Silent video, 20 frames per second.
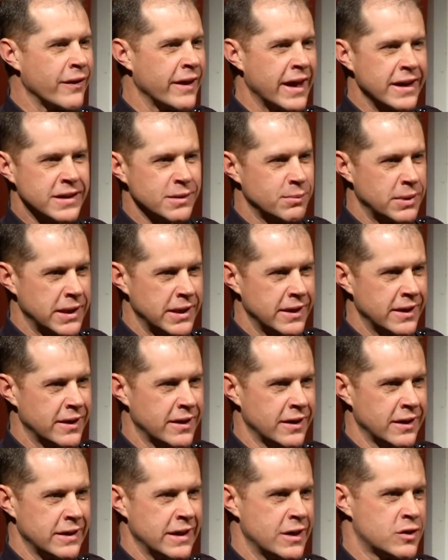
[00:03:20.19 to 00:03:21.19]
that to be
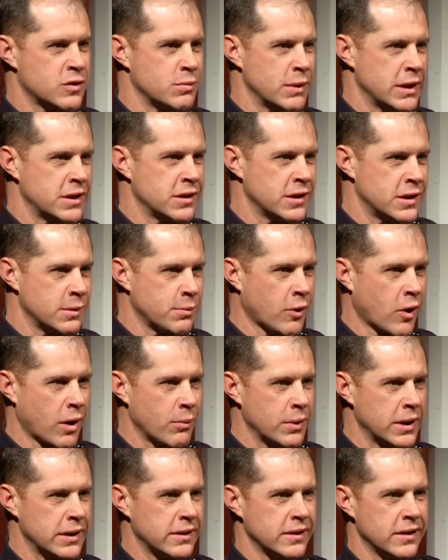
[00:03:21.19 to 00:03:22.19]
a detriment to the
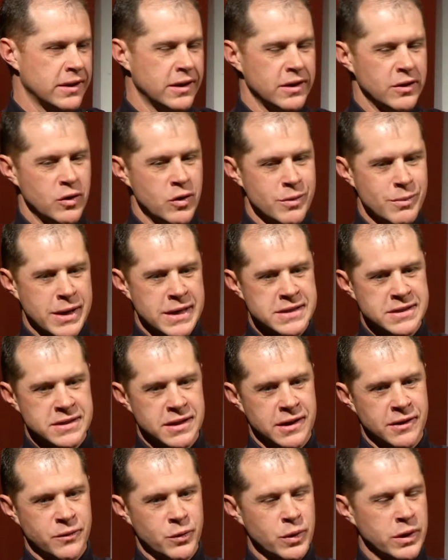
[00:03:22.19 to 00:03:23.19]
department or myself.